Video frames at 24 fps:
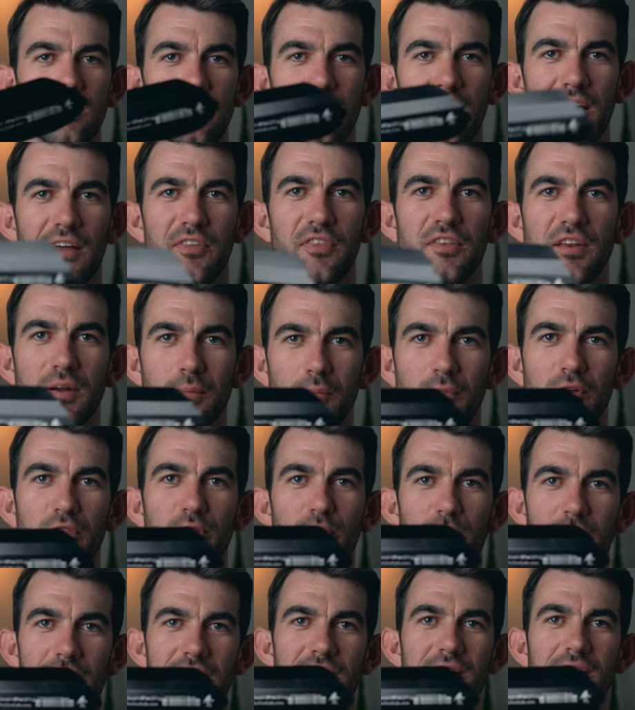I got the number
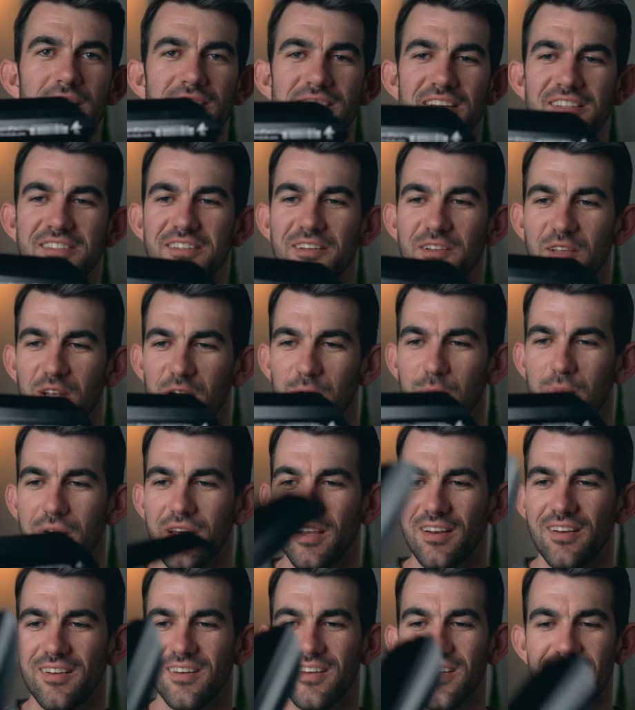three because it's a little
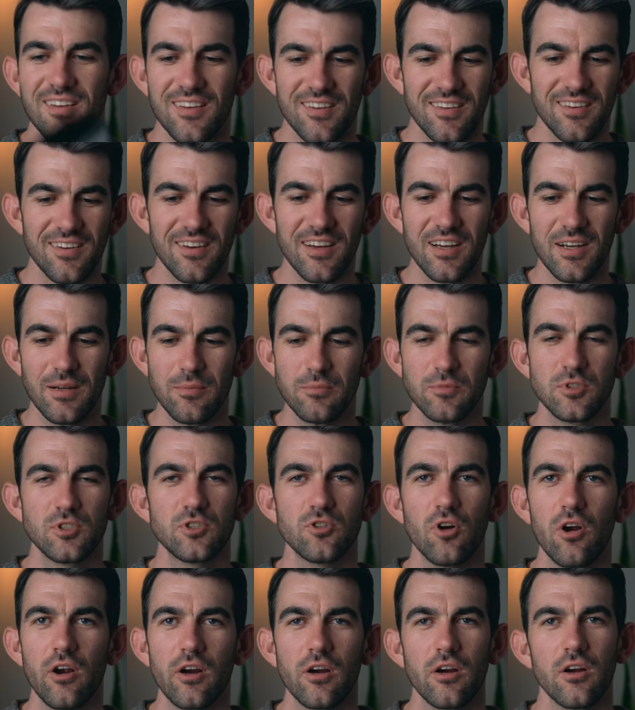bit um,
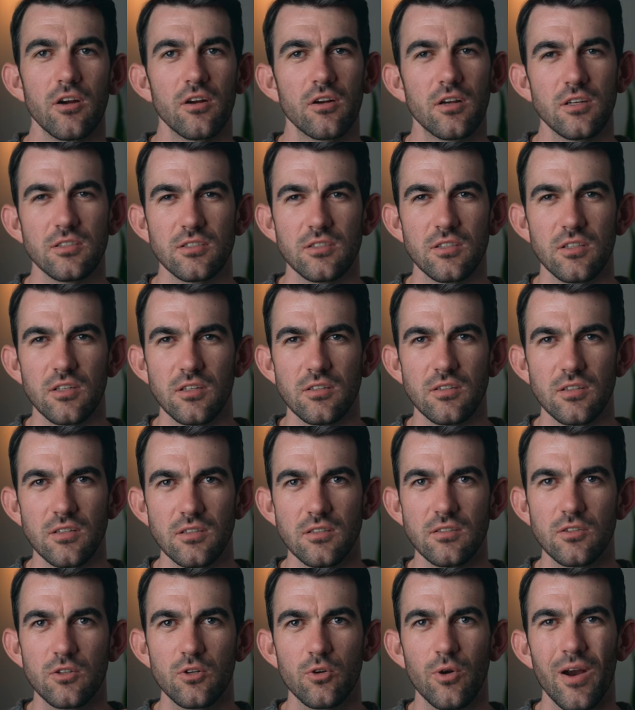stronger because the, the
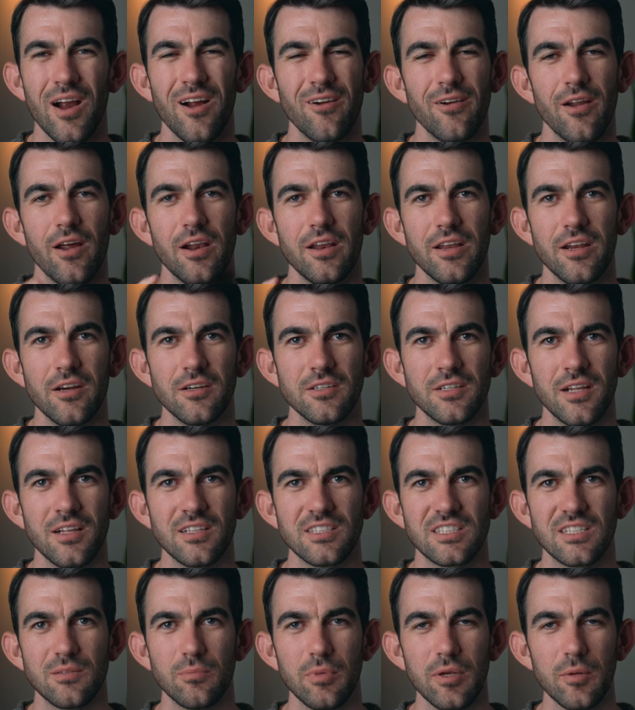ground out here
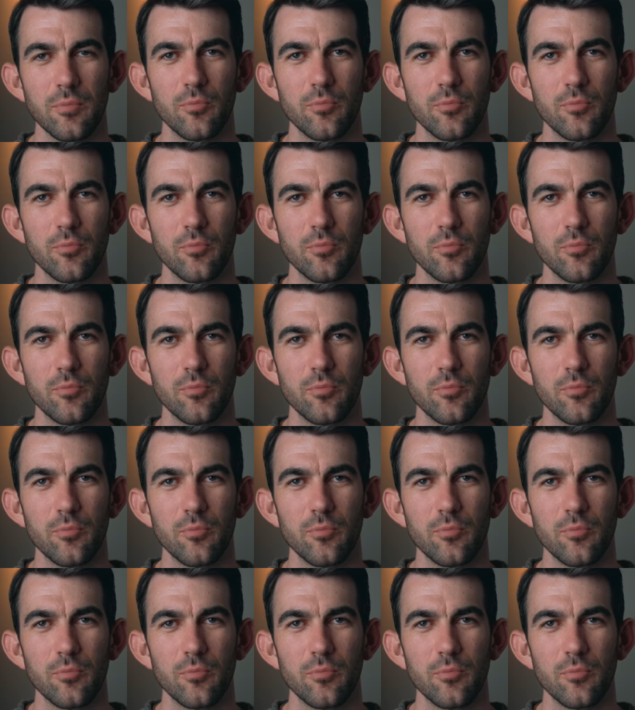tends to be